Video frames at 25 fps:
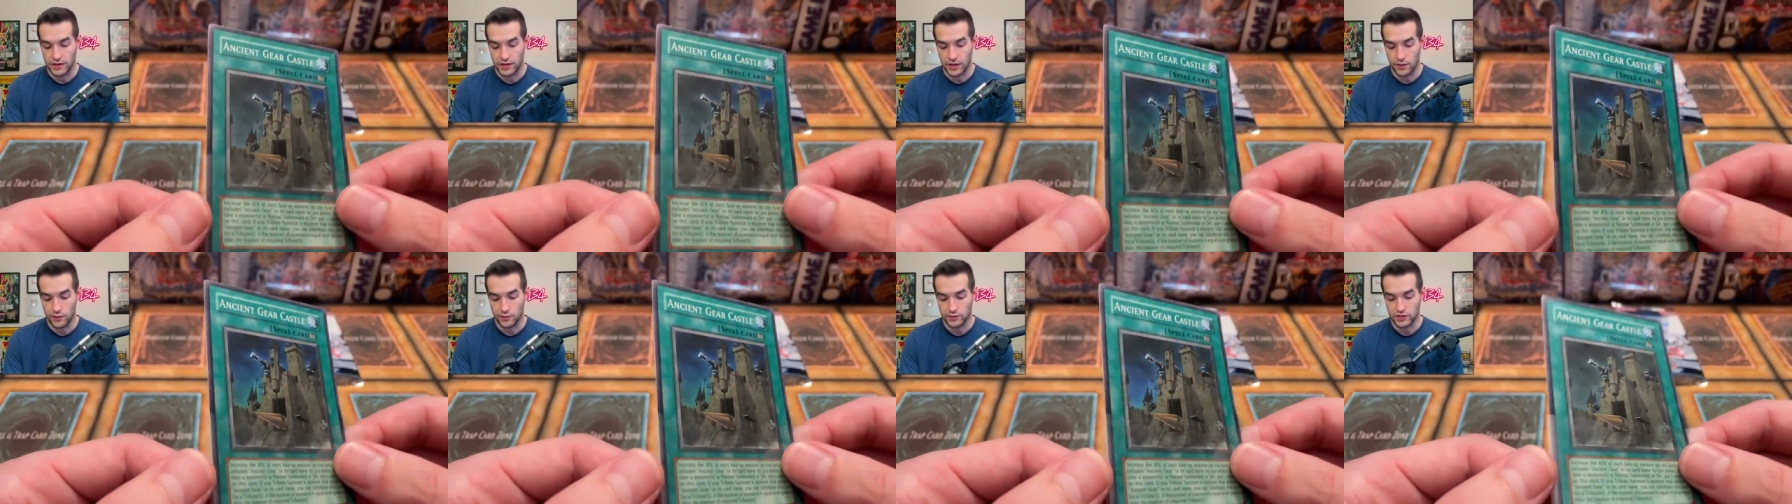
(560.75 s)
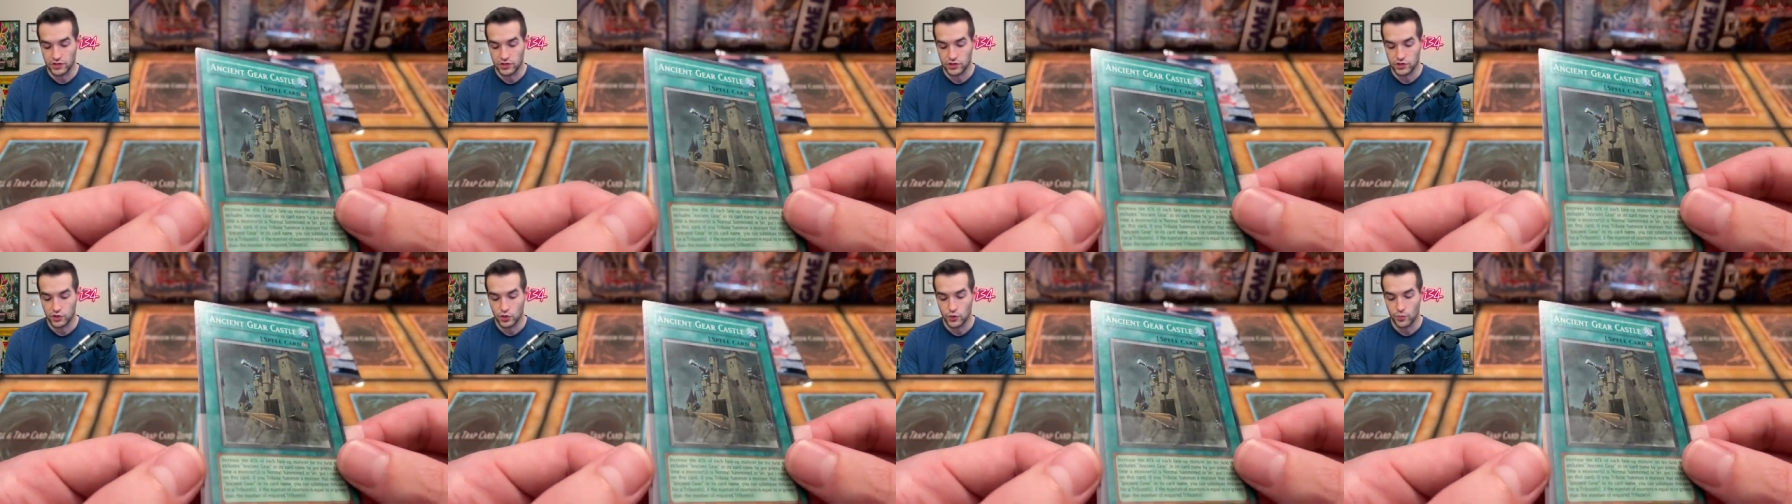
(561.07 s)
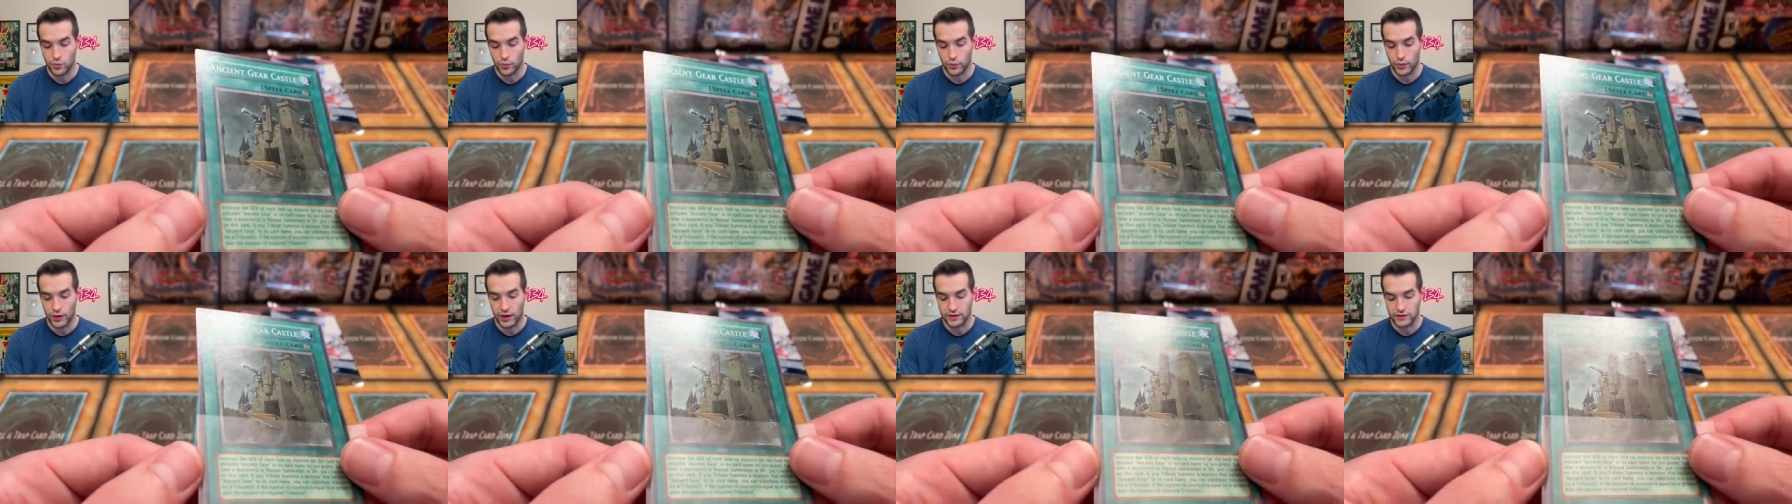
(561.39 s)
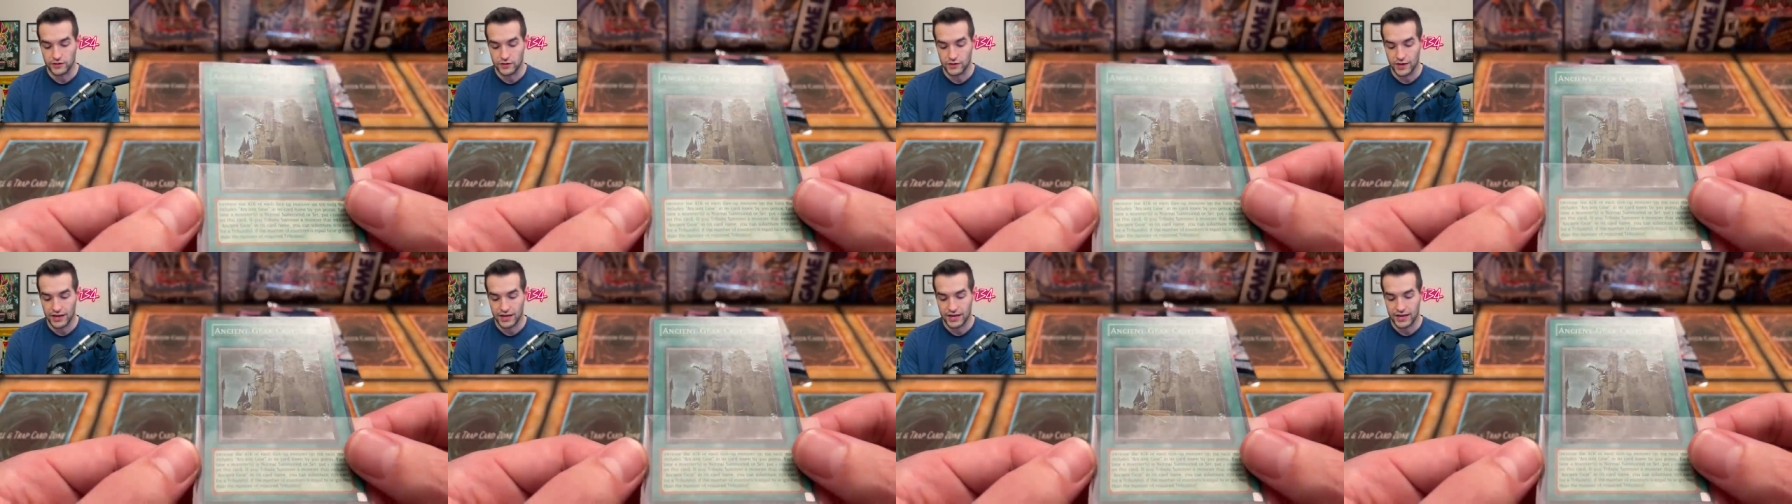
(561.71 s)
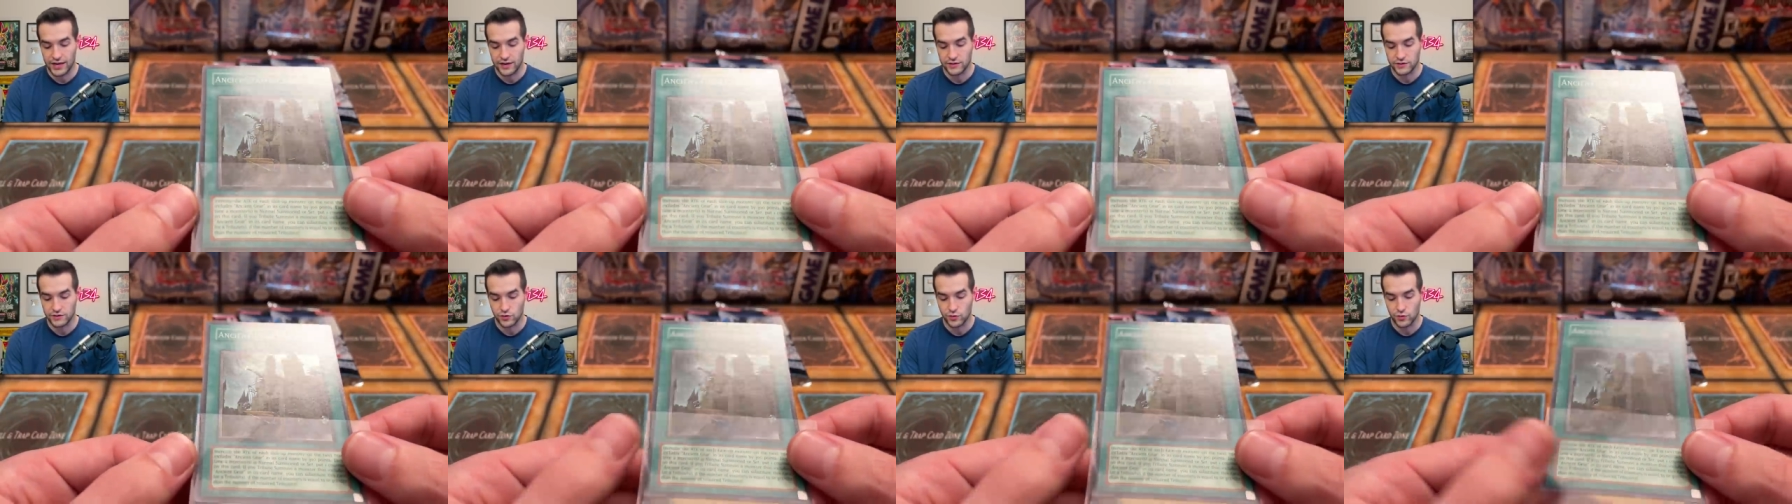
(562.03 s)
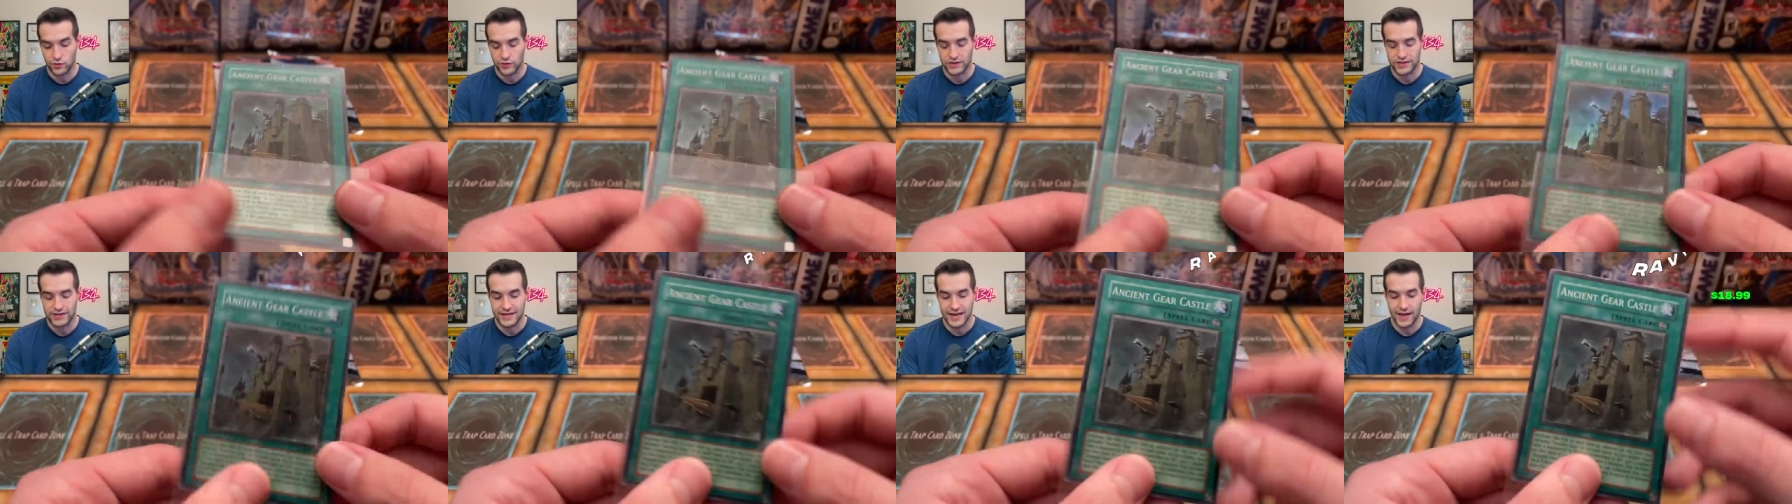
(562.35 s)
You know, it's a super rare. So that counts
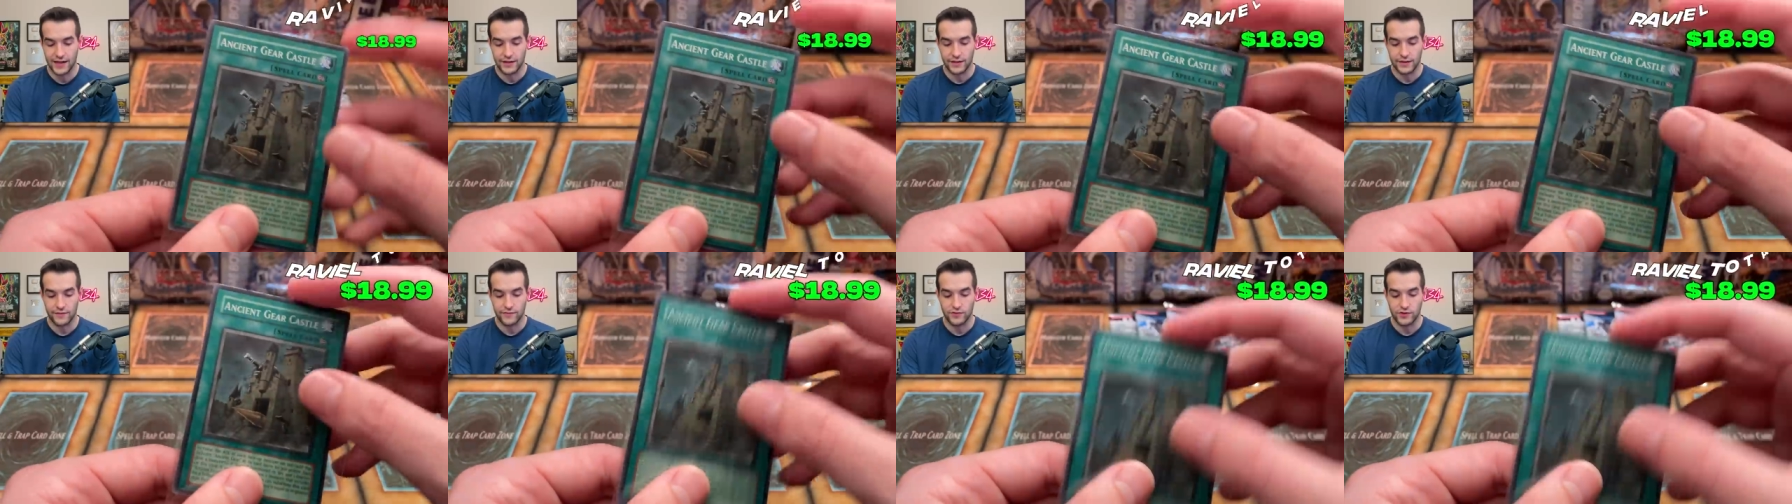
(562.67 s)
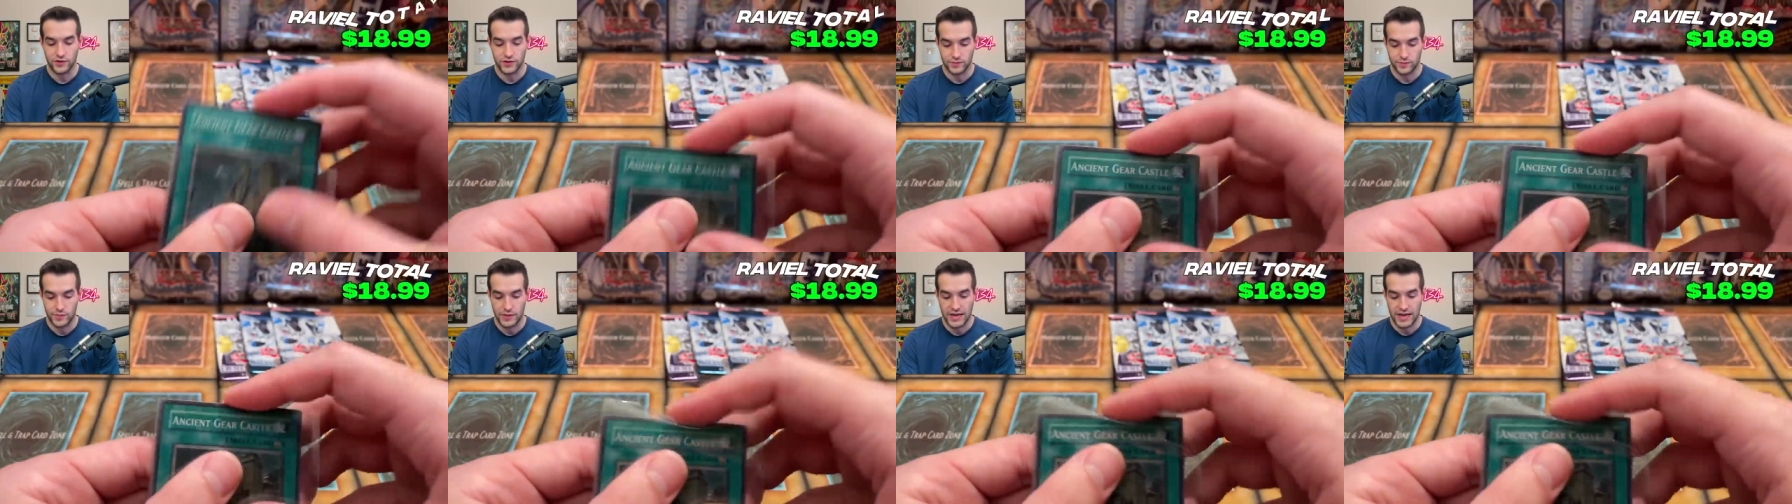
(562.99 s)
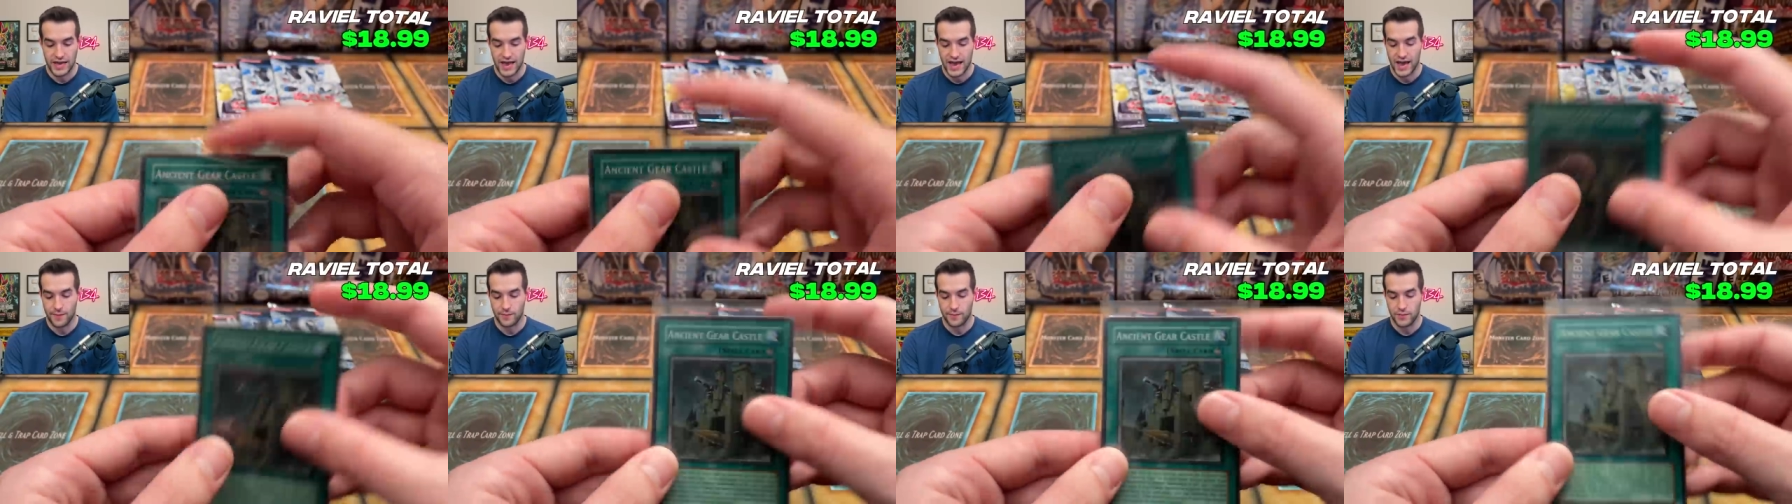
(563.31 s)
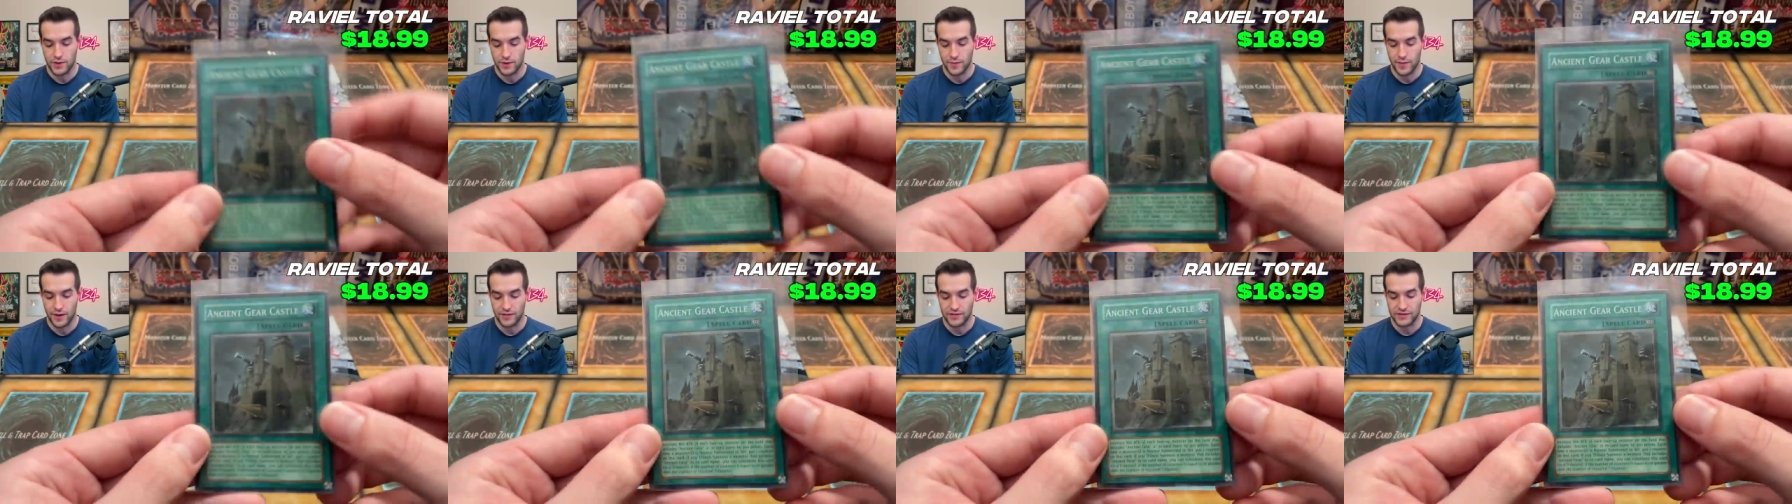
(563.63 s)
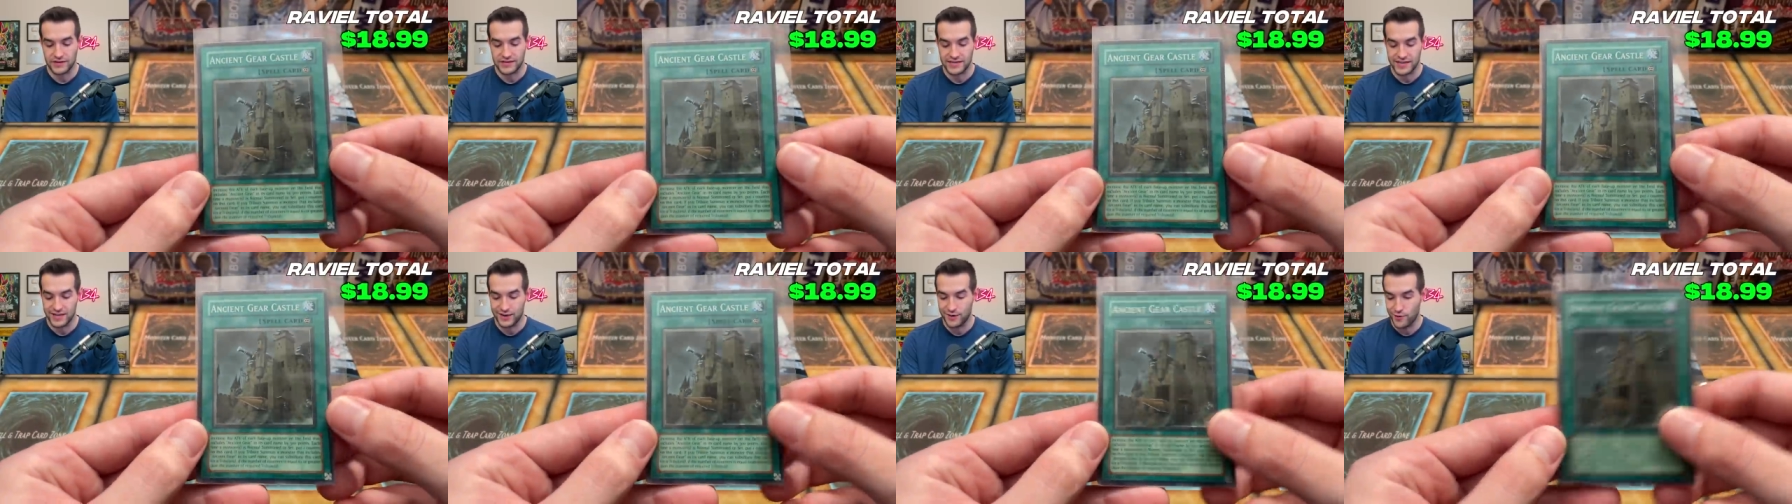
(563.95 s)
toward the tally of just being happy about the 10